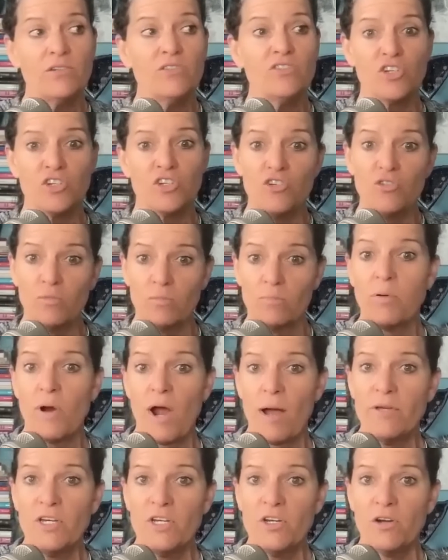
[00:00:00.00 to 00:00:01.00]
so you'll
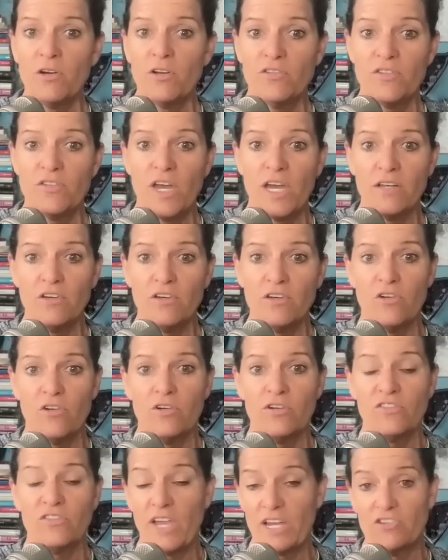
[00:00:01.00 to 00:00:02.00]
probably notice that
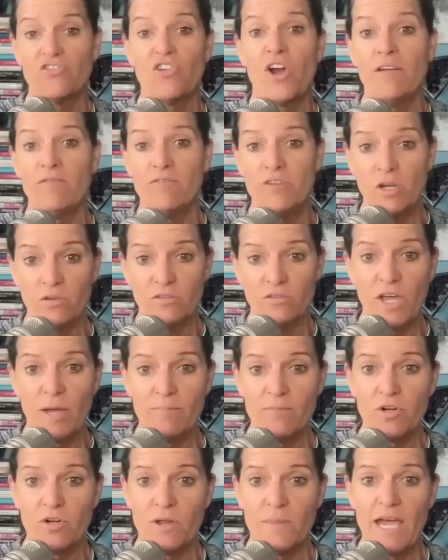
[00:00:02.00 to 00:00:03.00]
your sex drive goes
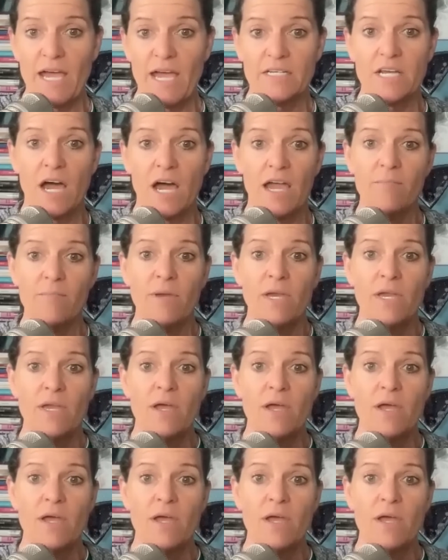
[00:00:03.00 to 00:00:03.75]
up during that time,